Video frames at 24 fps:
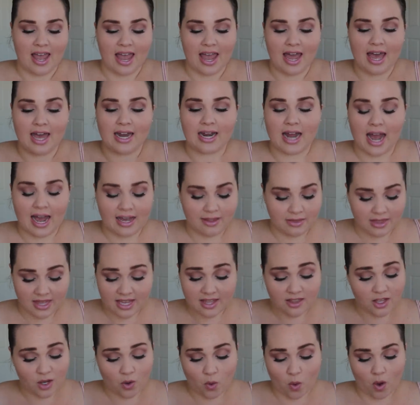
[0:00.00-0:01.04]
and I
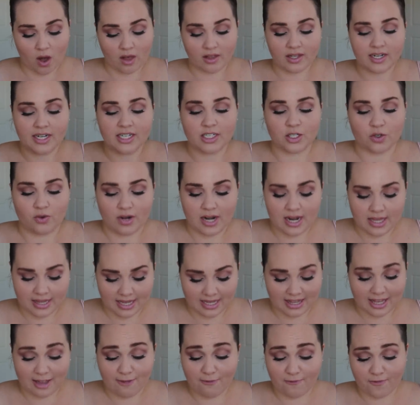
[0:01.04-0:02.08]
think the quality is great.
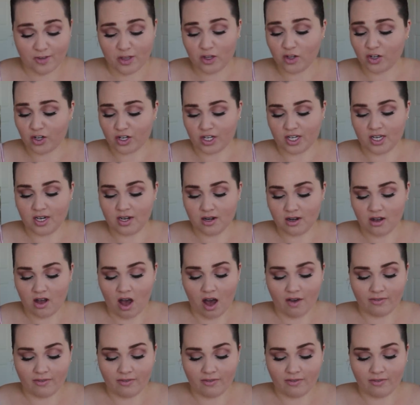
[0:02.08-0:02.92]
Like, they feel good.